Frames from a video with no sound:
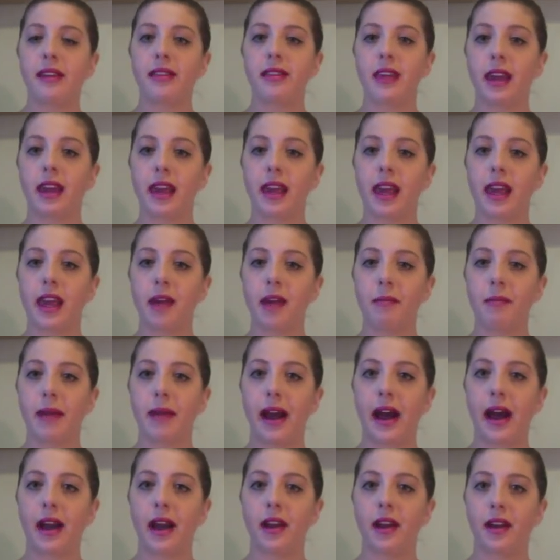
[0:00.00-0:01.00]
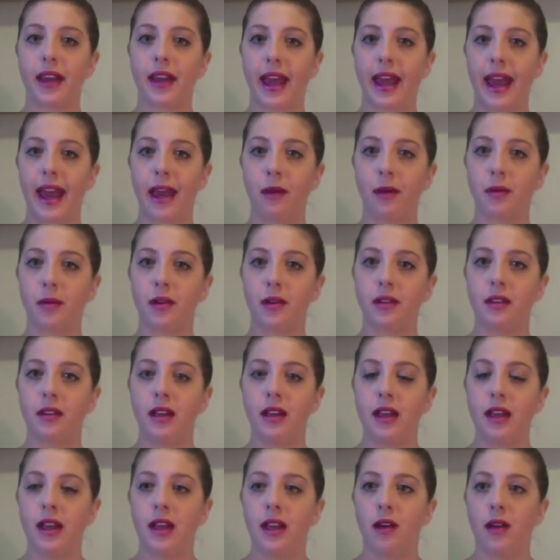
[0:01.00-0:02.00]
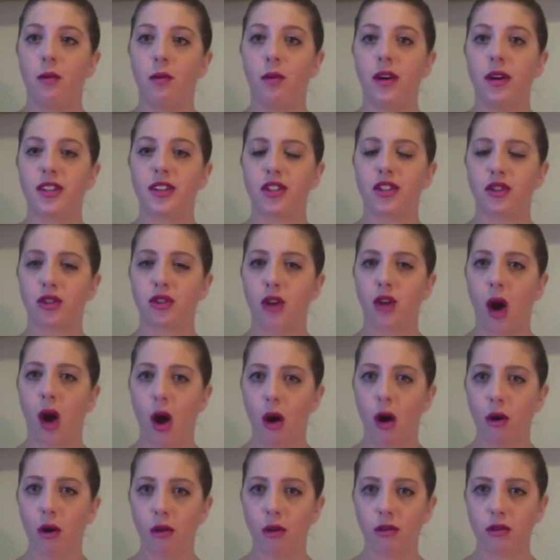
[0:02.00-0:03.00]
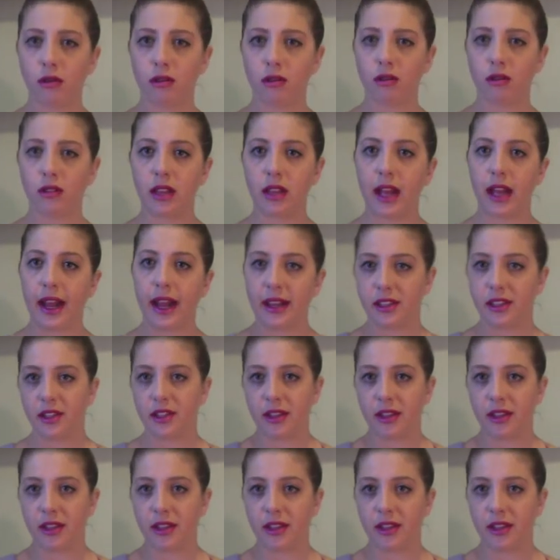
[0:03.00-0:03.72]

thinking about, okay, well, what does cold look like?